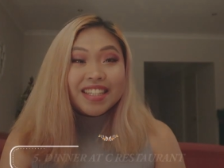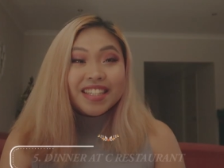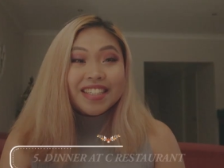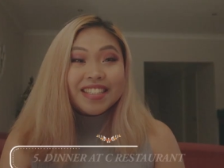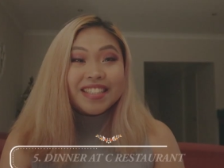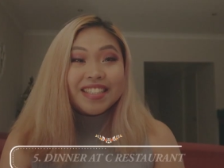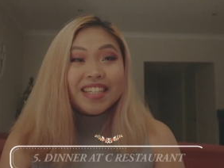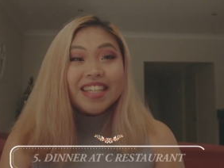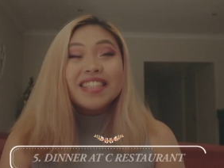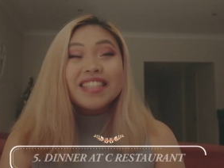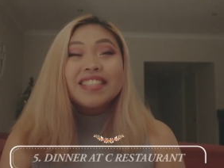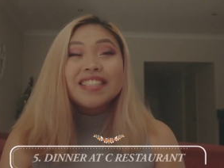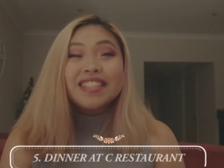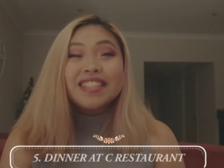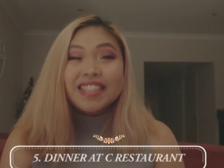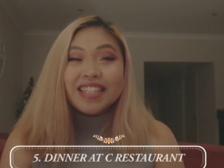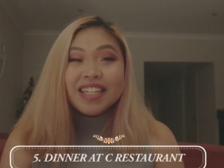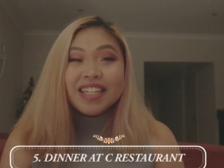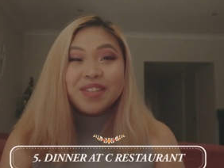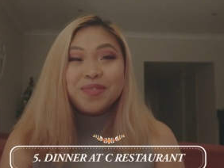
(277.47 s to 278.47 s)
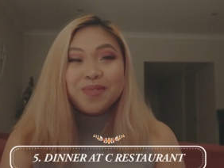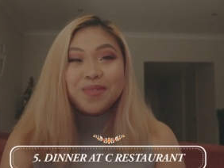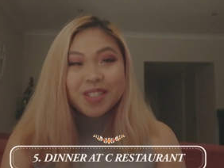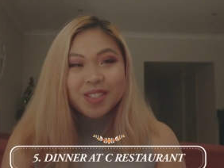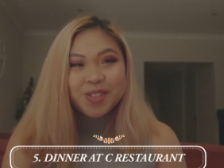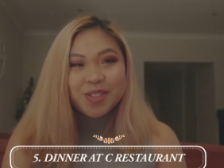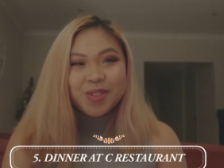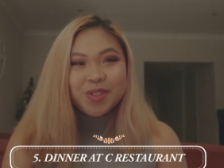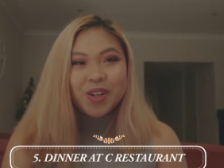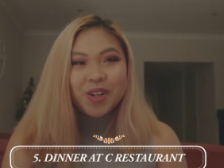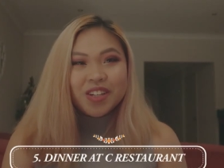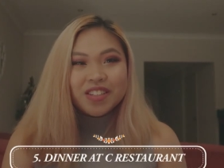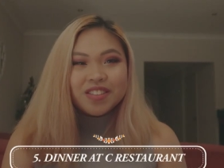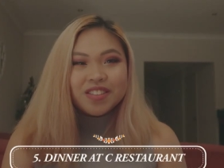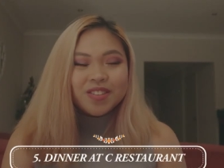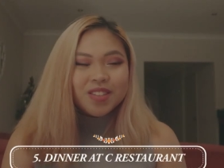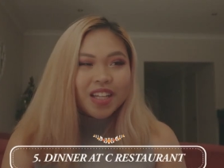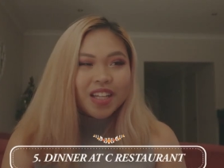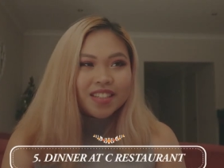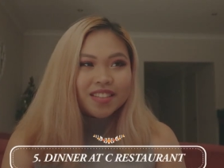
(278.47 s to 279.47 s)
list is C restaurant
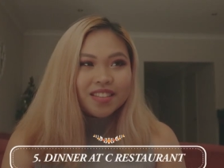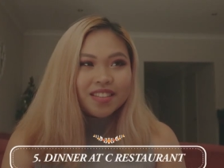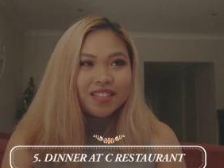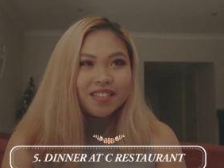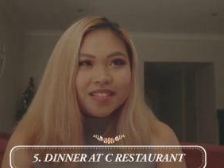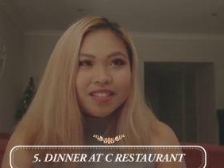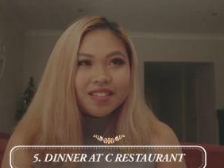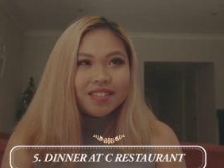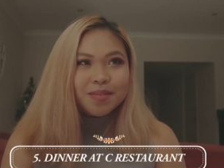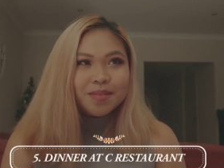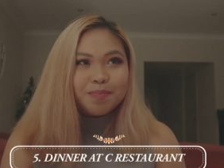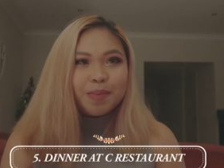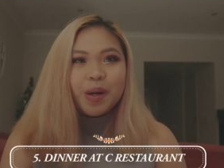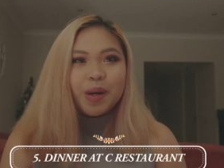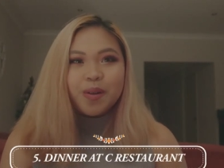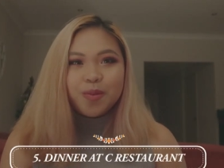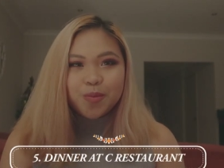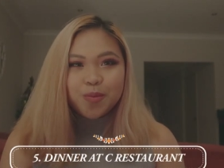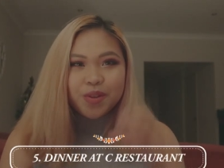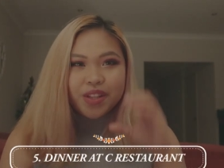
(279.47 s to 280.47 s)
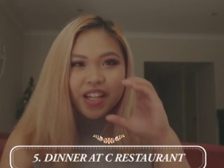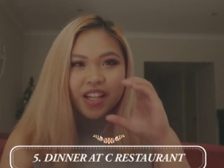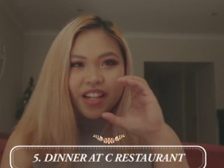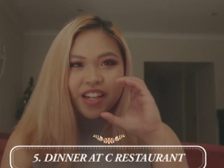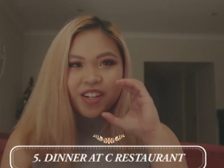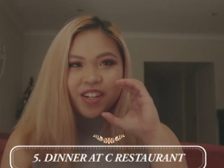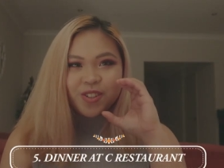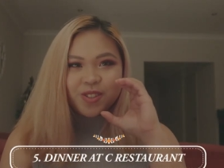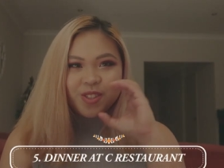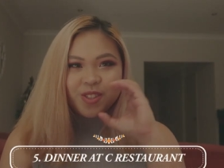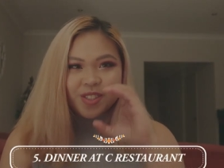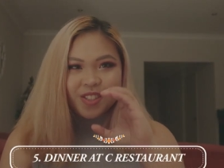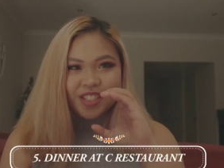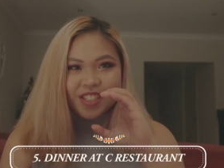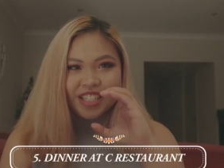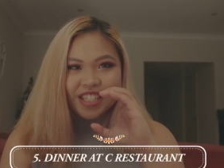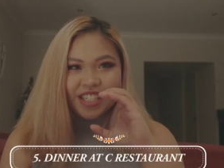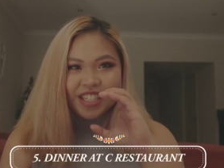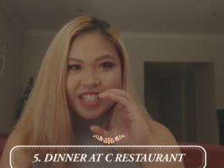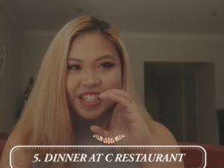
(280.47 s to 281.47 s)
so that's spelled with a letter
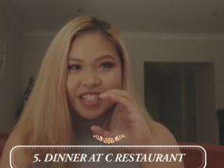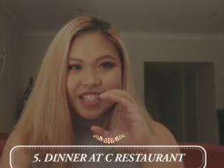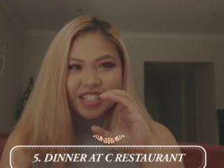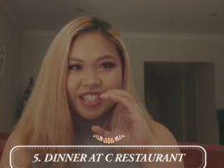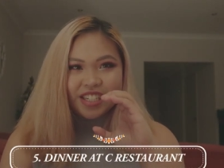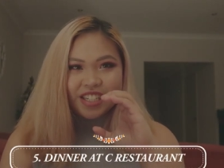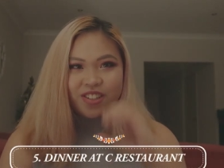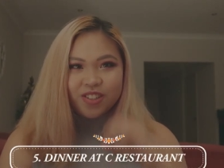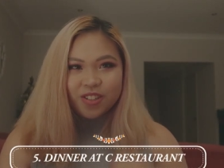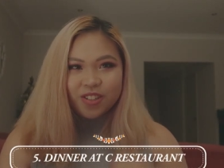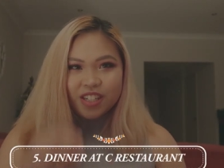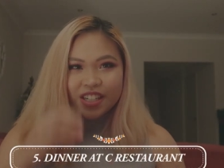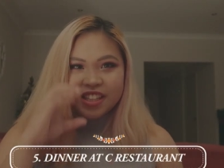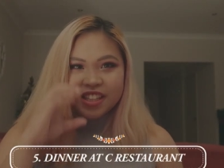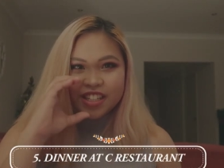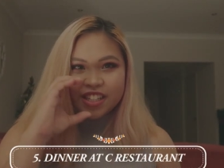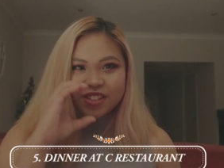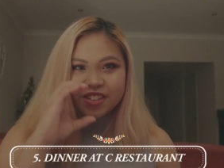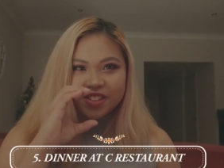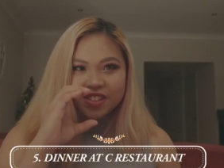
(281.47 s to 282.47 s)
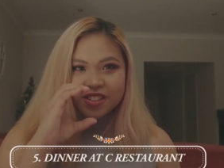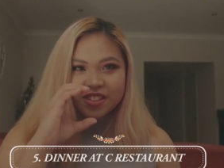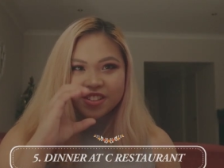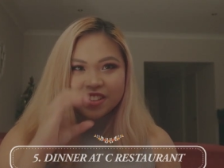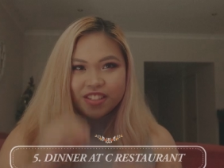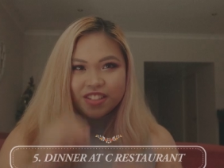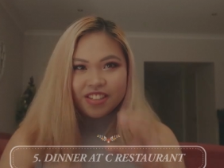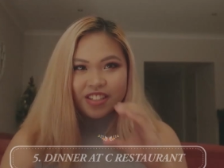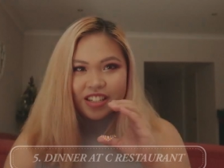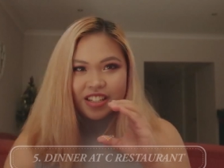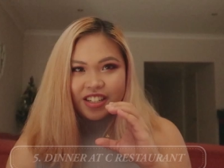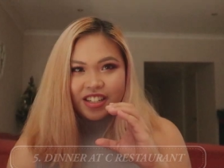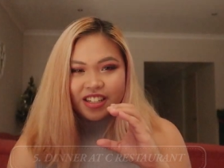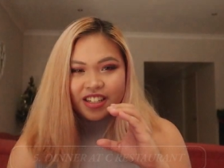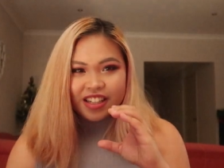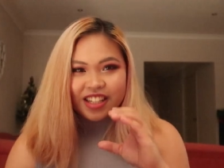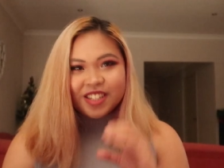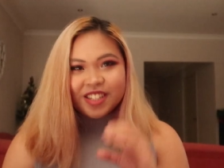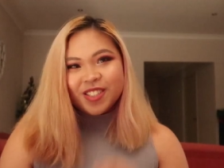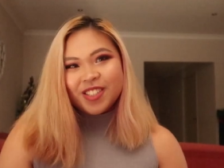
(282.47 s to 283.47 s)
C
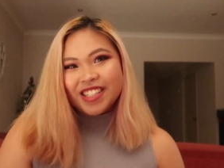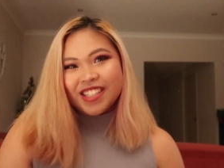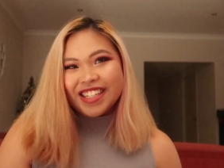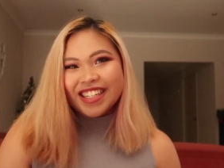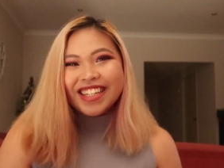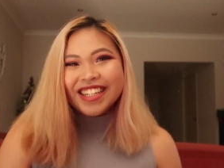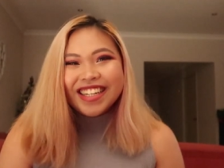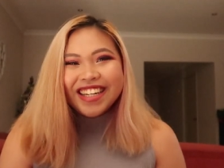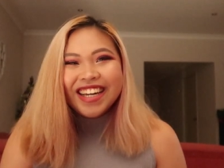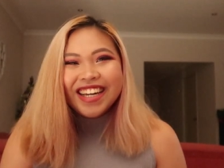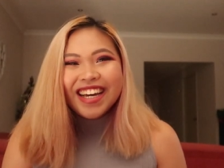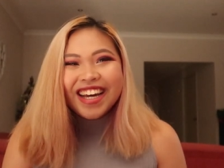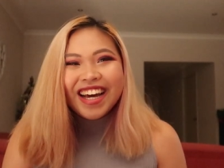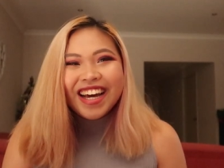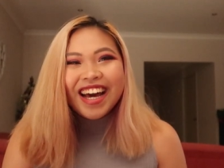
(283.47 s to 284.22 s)
yeah, see.